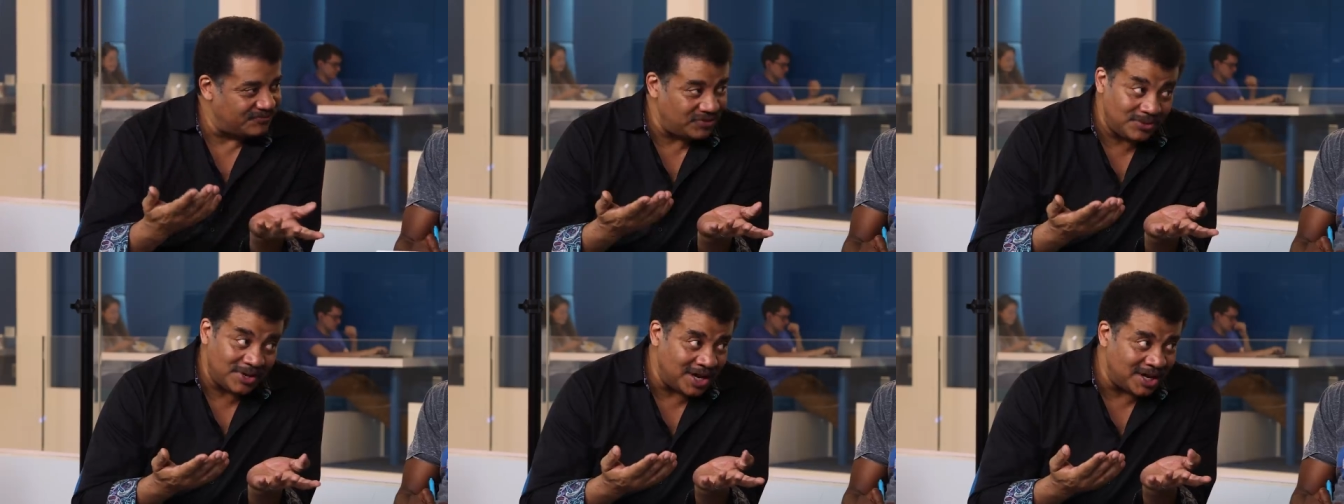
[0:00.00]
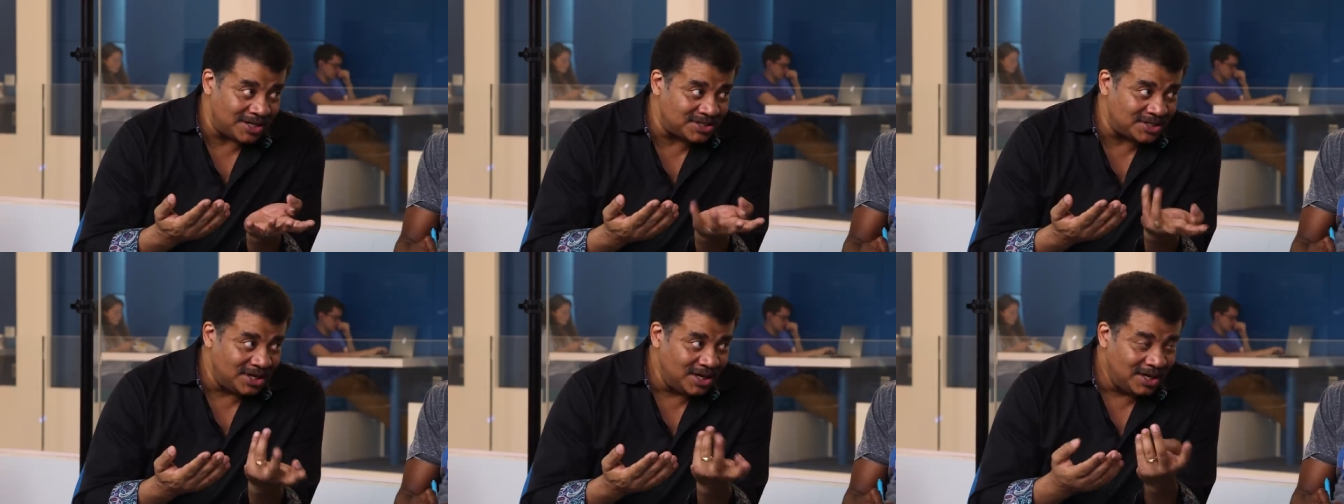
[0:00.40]
a yeah. few
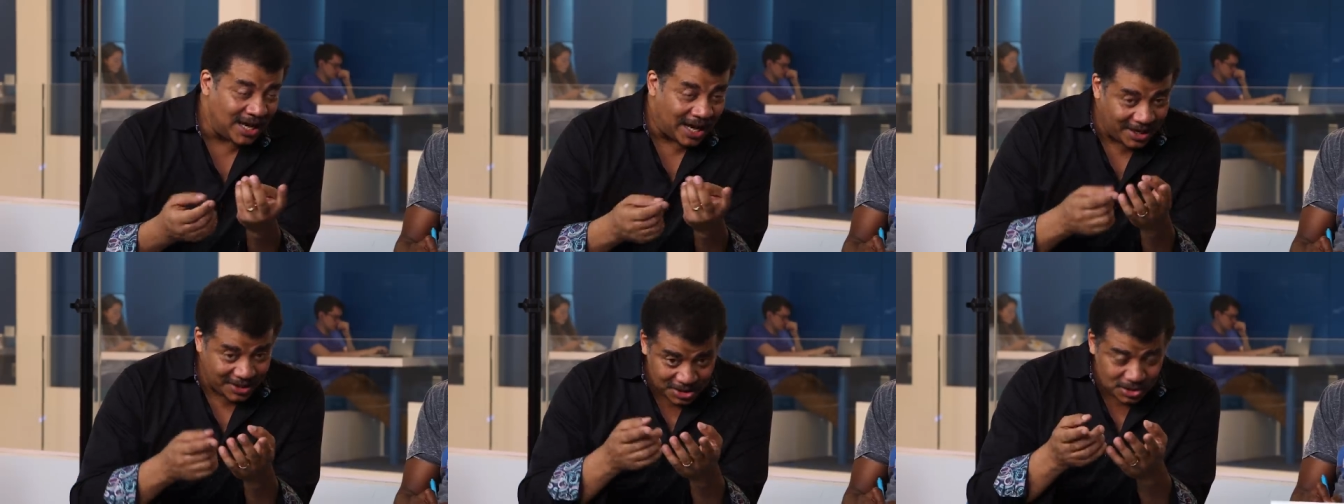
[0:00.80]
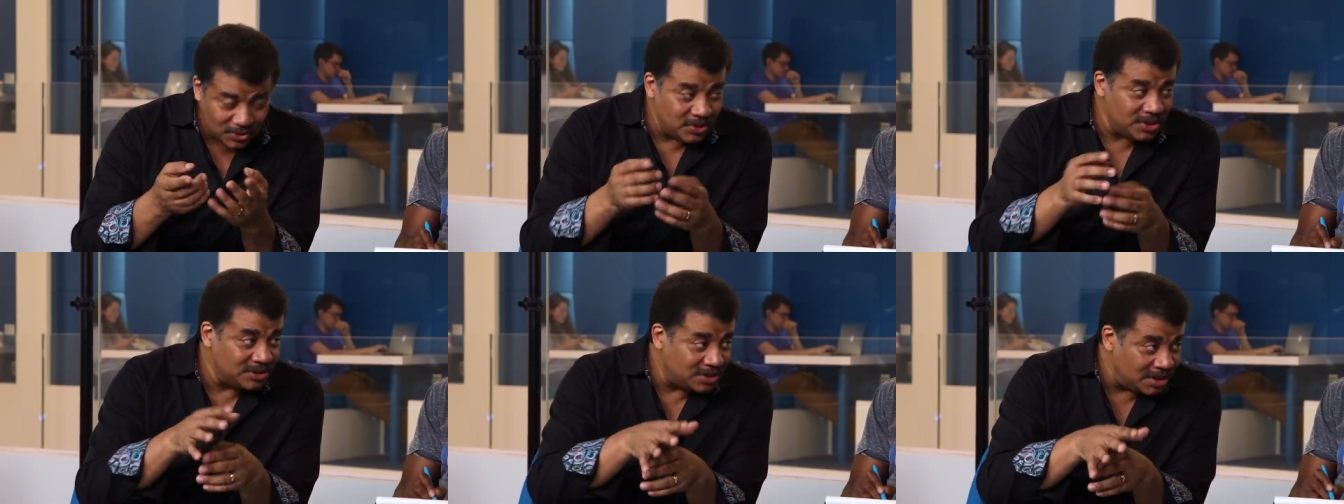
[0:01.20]
days. How you
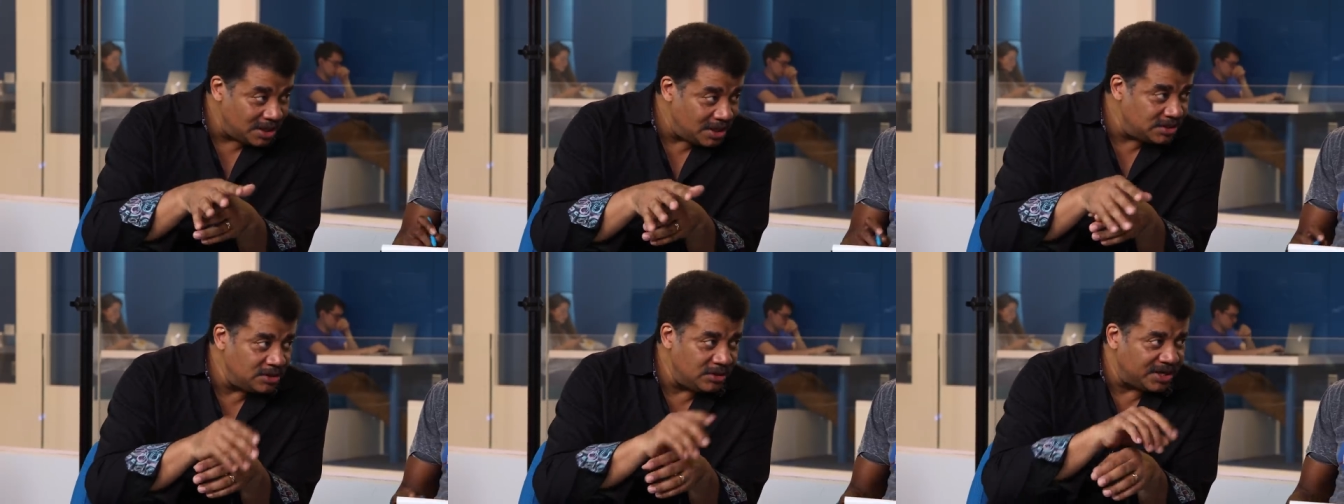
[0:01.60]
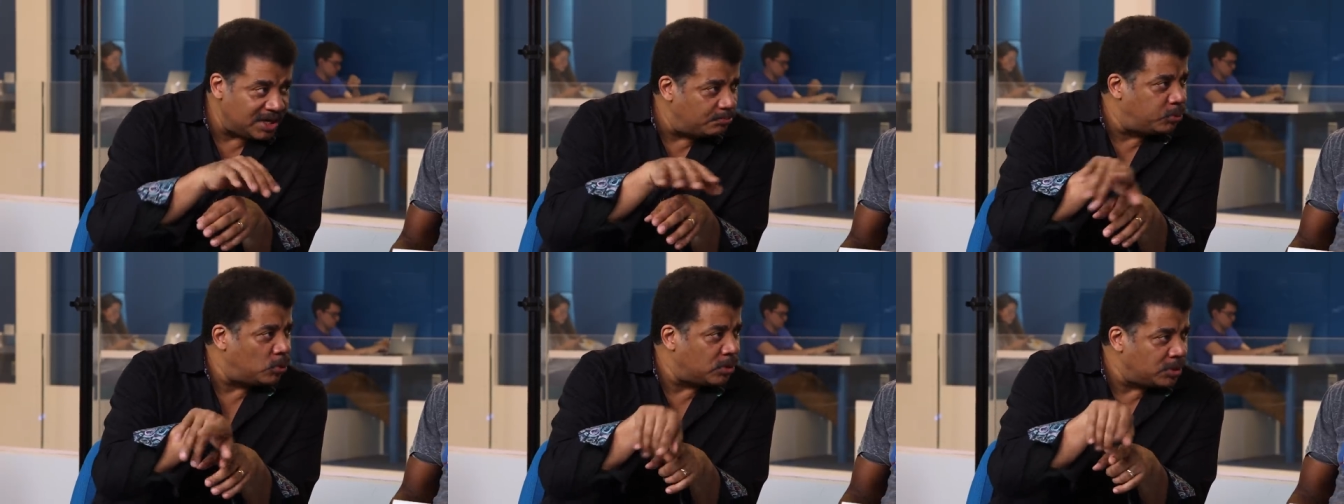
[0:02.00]
doing? Good. You don't
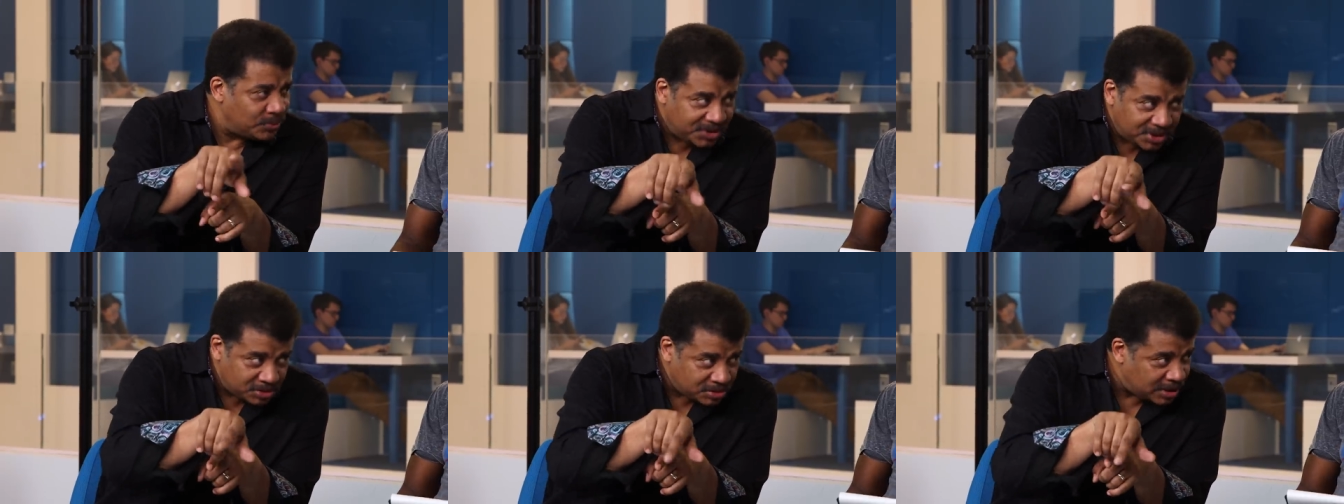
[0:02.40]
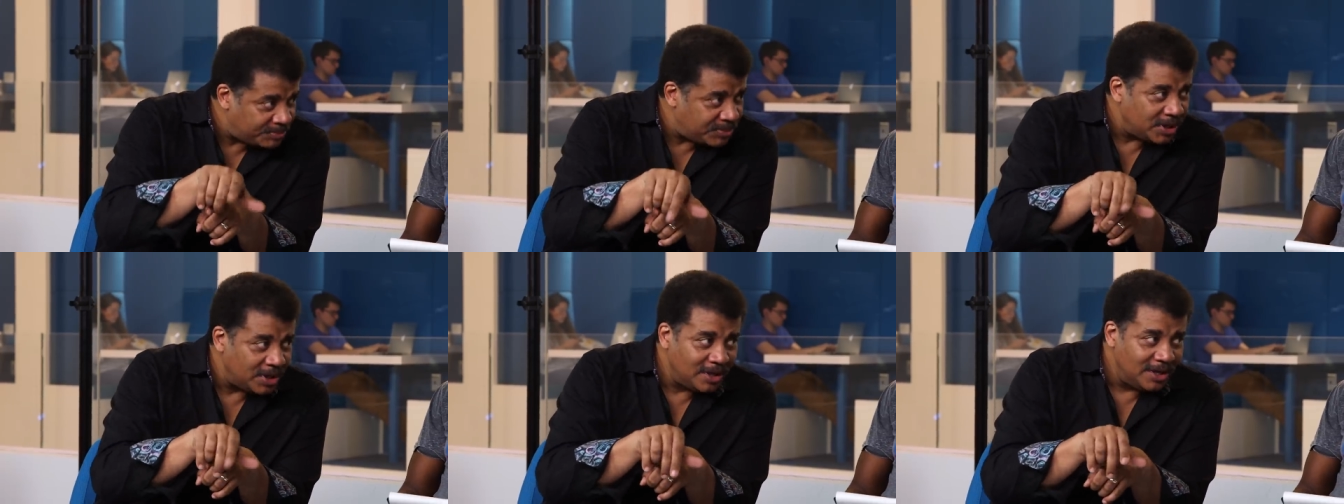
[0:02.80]
get bored with the
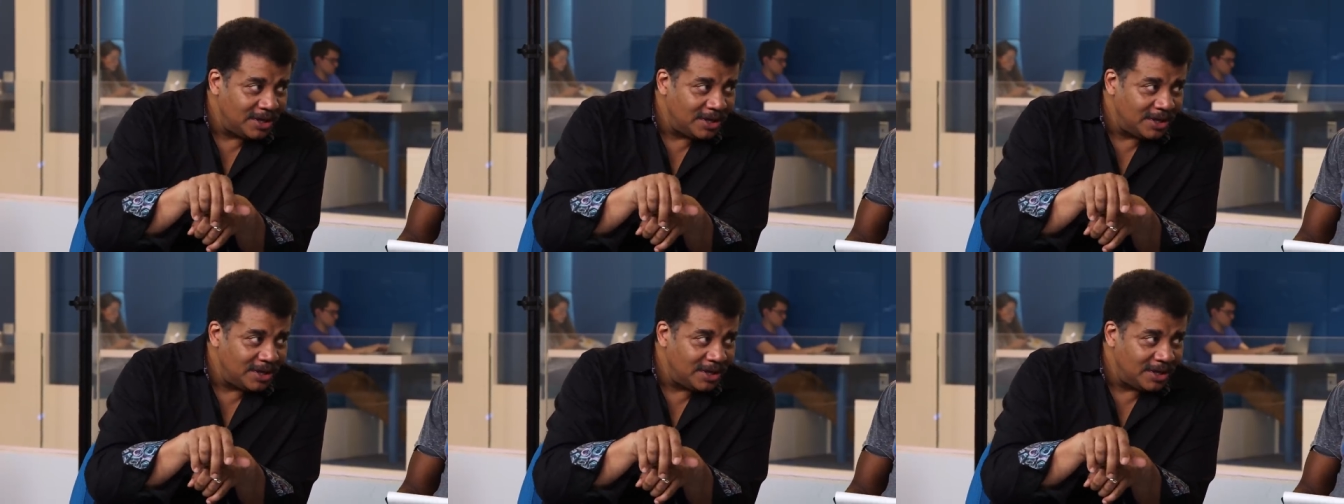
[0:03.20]
trip.